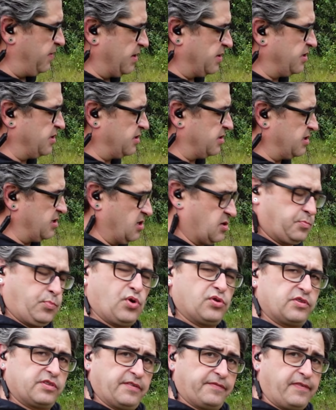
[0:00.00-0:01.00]
inches as
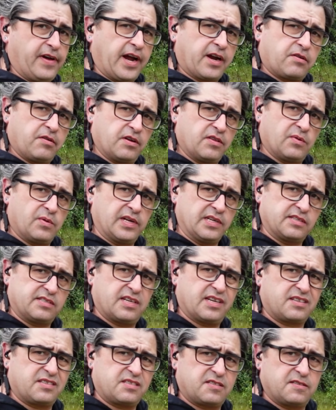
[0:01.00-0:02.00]
opposed to factory
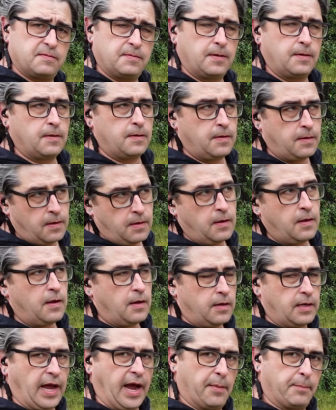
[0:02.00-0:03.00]
26.
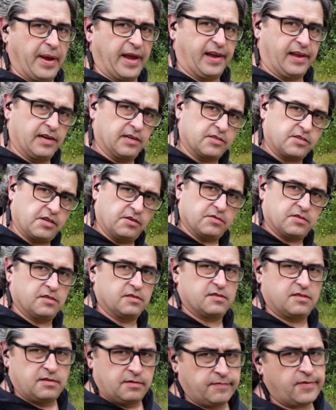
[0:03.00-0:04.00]
Yeah, I'm making
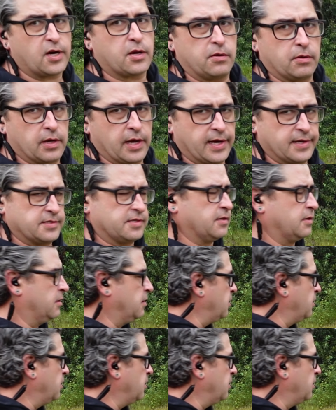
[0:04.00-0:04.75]
excuses. Fuck you guys.